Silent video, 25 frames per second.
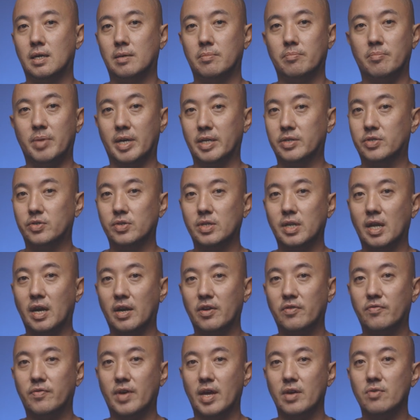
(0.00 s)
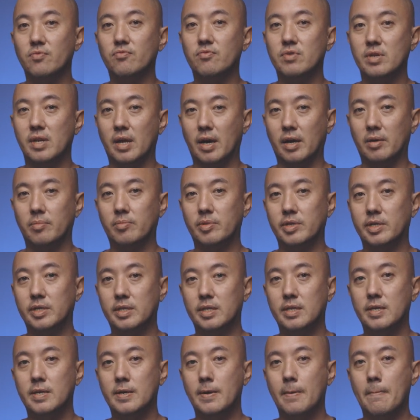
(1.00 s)
battery life and
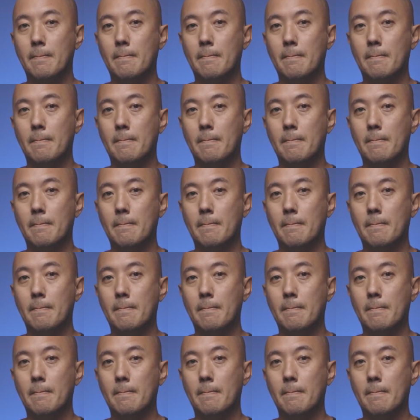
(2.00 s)
reliability,